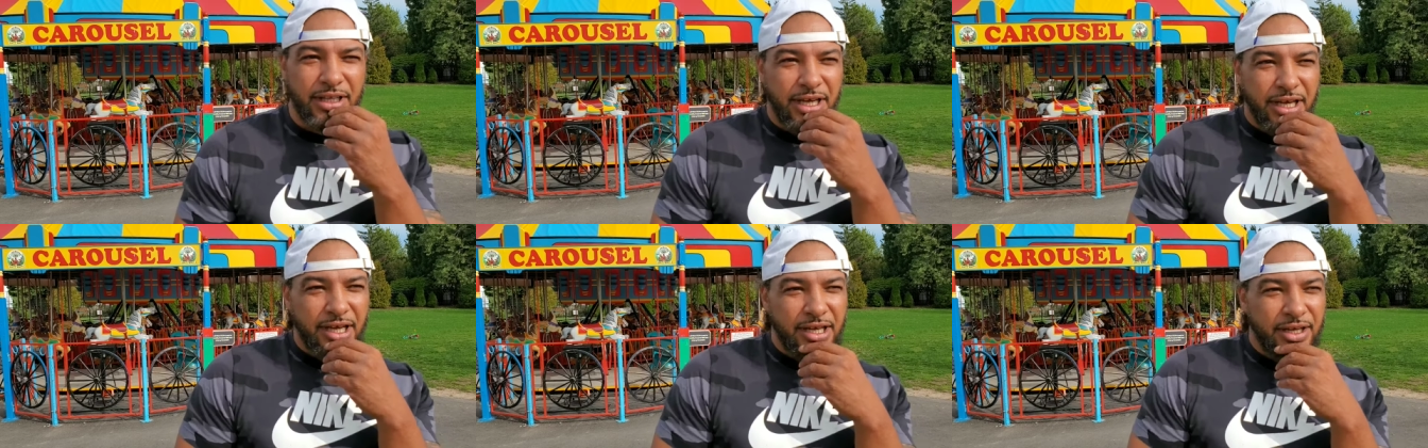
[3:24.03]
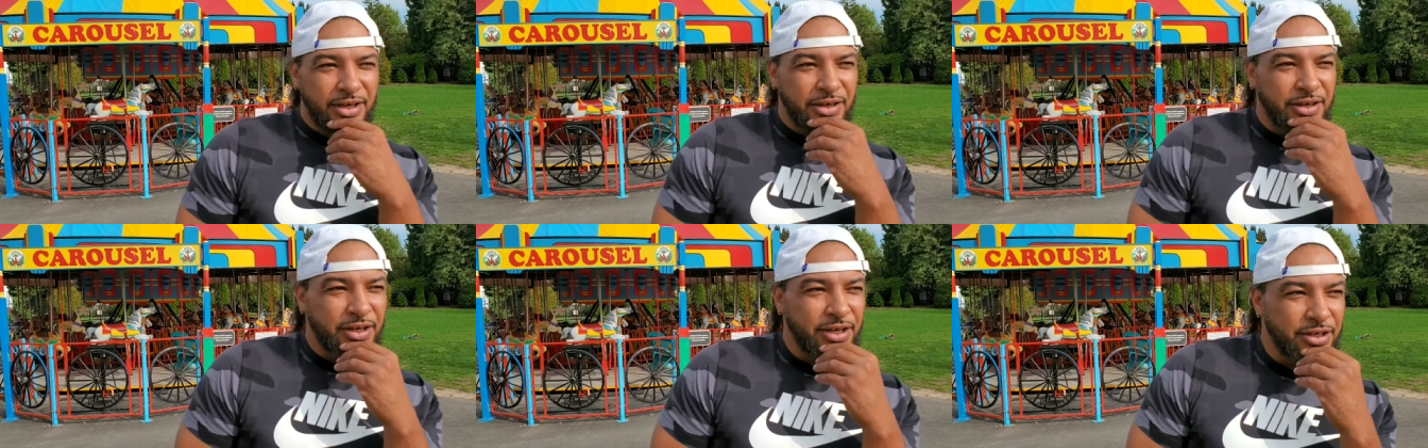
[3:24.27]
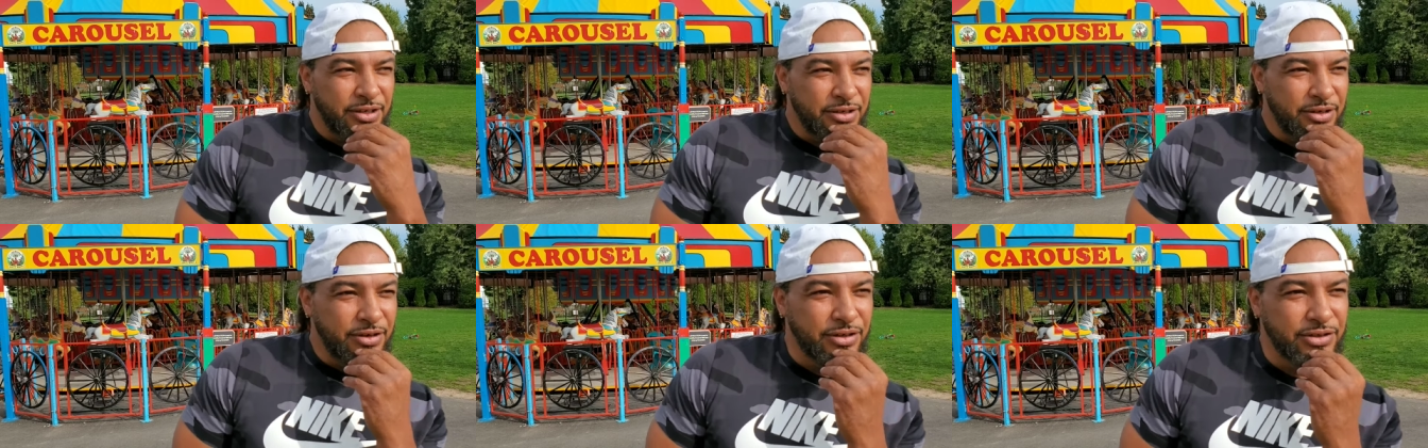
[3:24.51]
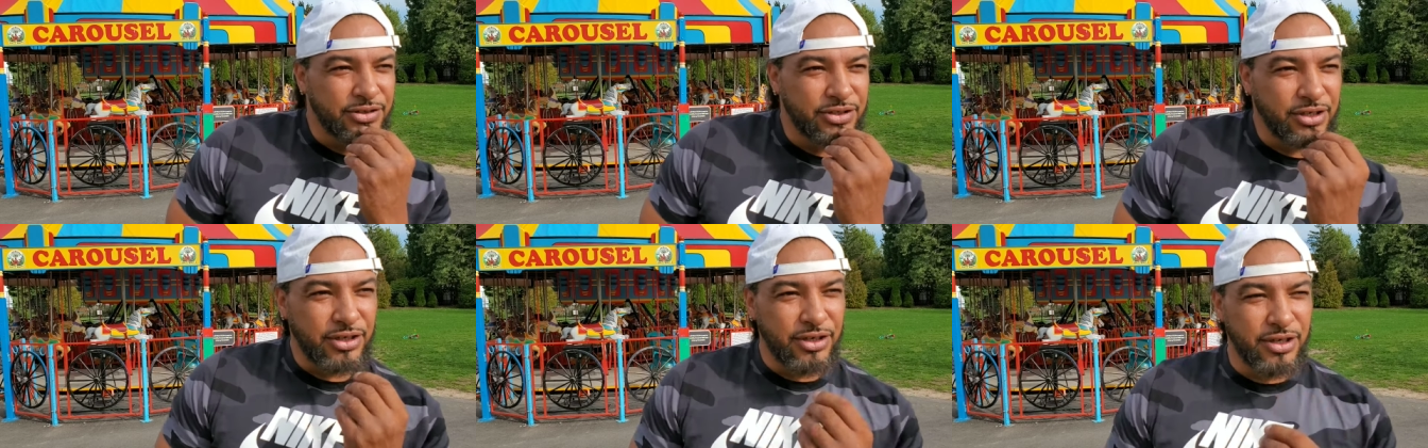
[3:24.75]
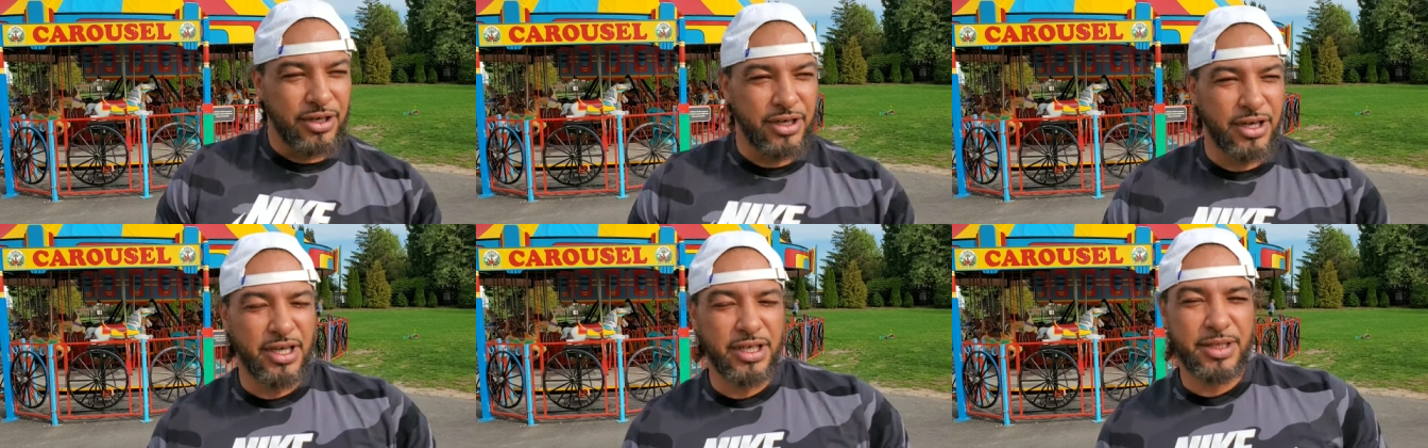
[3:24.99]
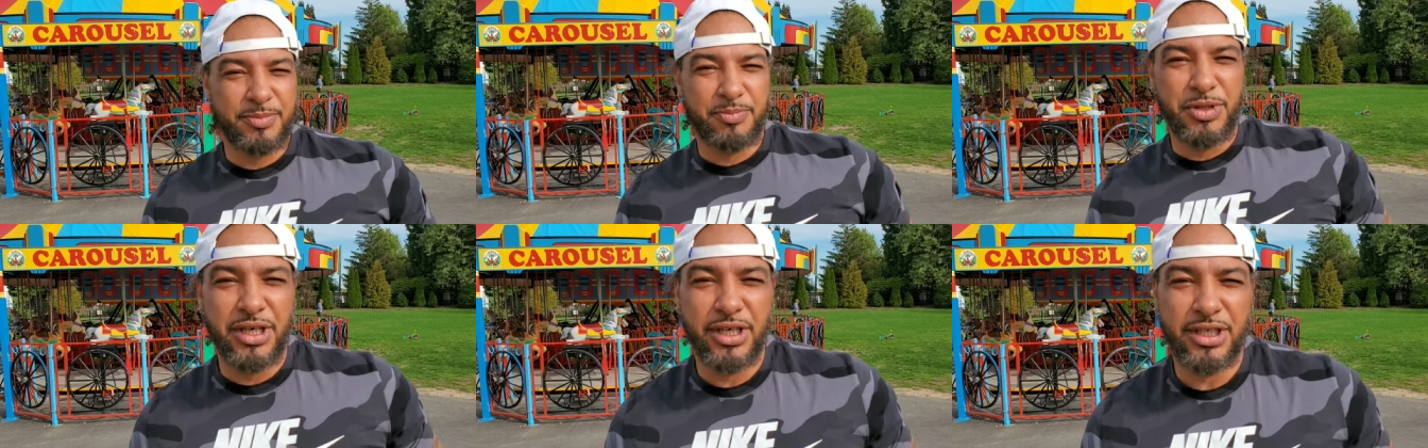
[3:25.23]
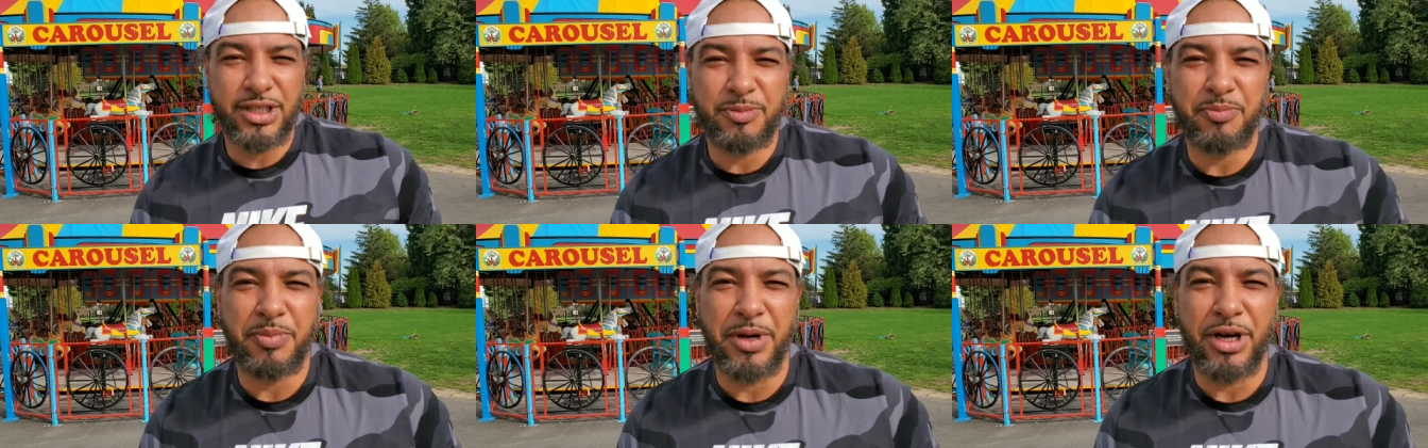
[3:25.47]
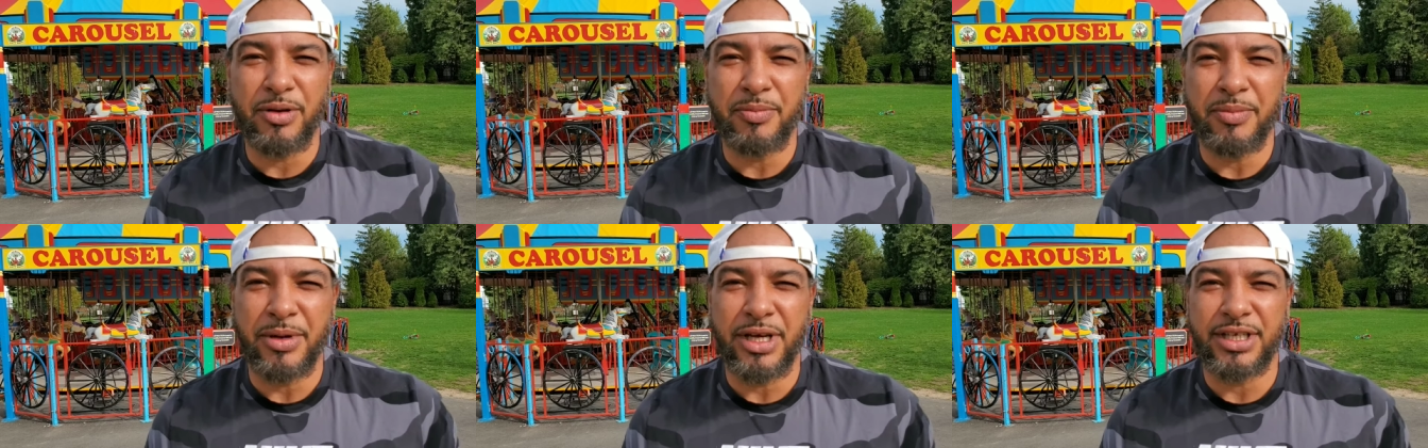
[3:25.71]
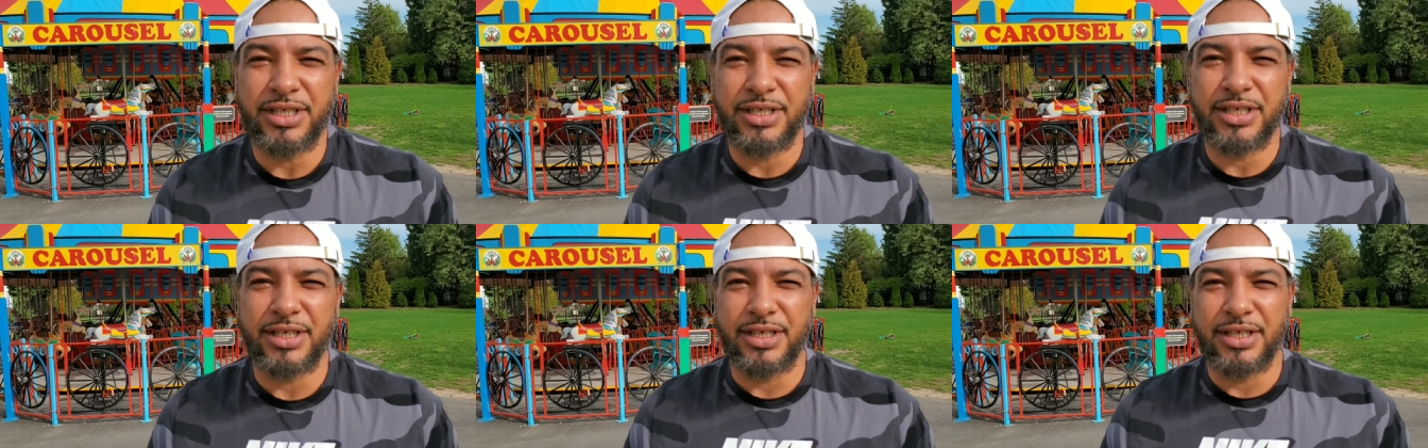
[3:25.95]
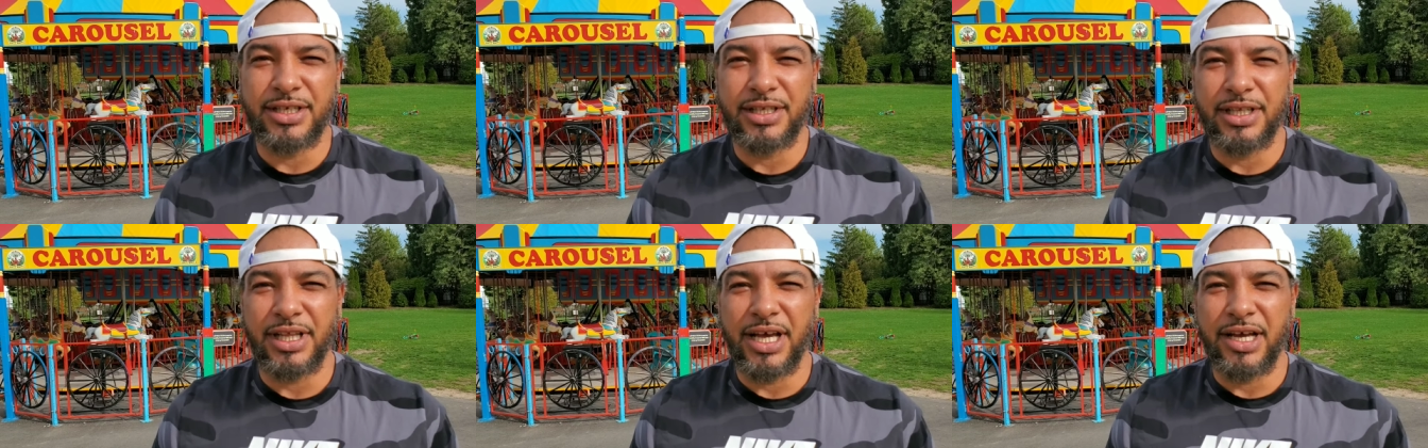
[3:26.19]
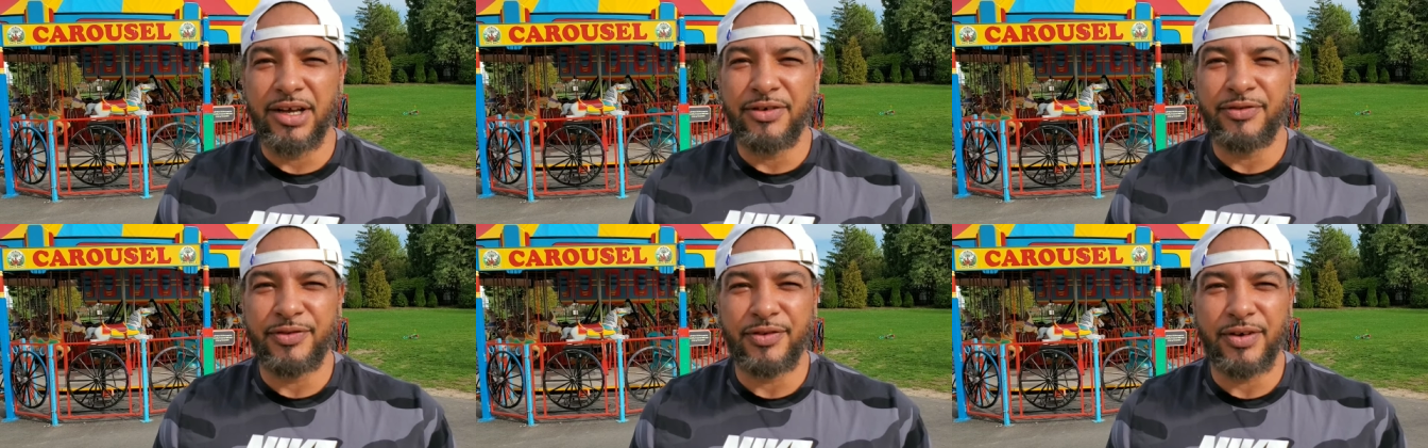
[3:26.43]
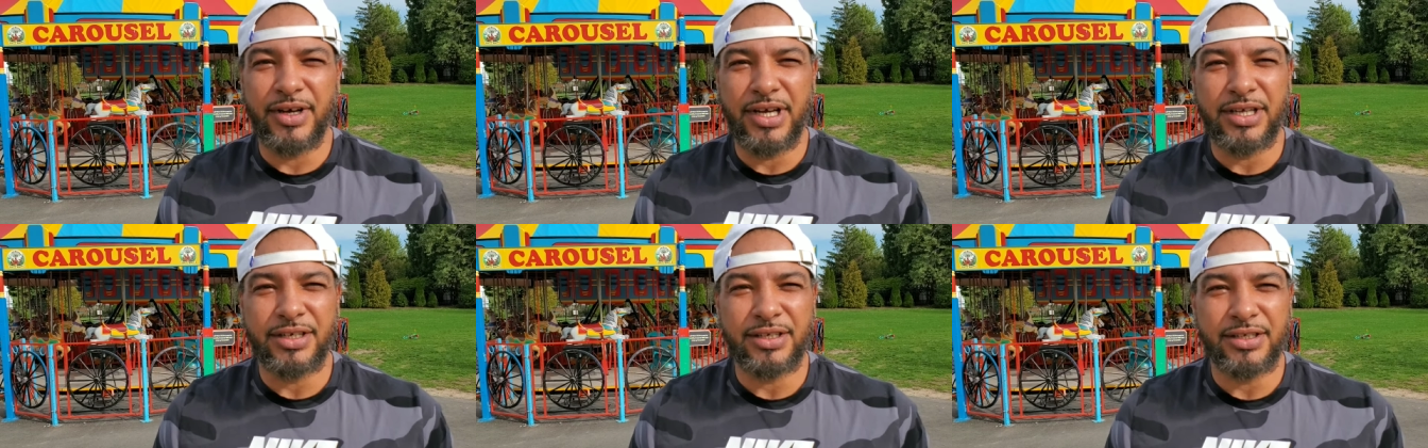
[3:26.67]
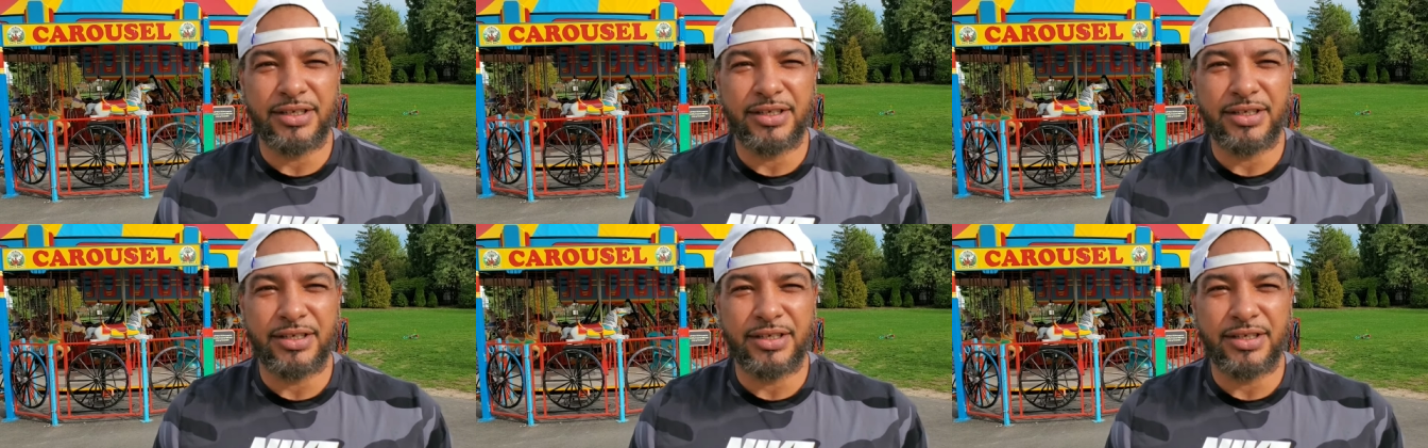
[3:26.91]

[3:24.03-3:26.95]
Like, you girls are gonna be experimenting in life, right?